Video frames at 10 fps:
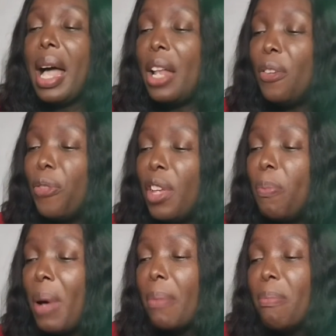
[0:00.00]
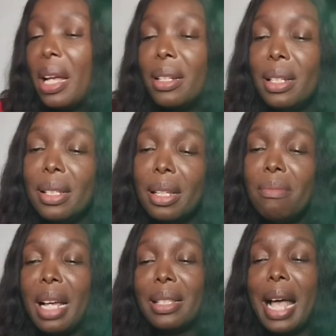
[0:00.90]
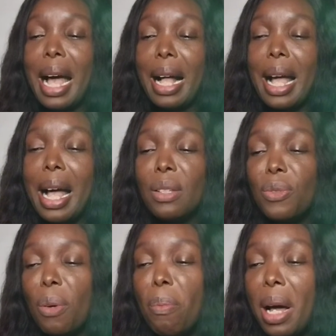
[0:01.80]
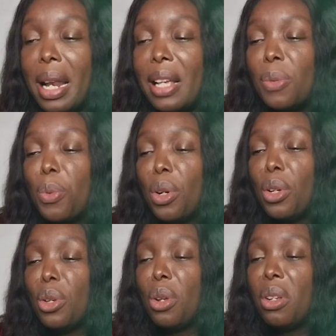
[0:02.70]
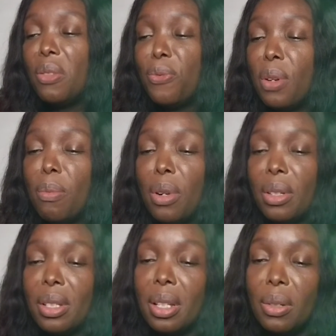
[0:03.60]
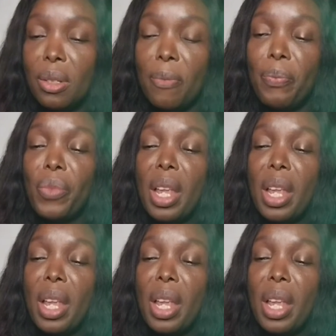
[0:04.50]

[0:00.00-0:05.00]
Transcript: and feedback mechanism that accounts for balanced production of different blood cells.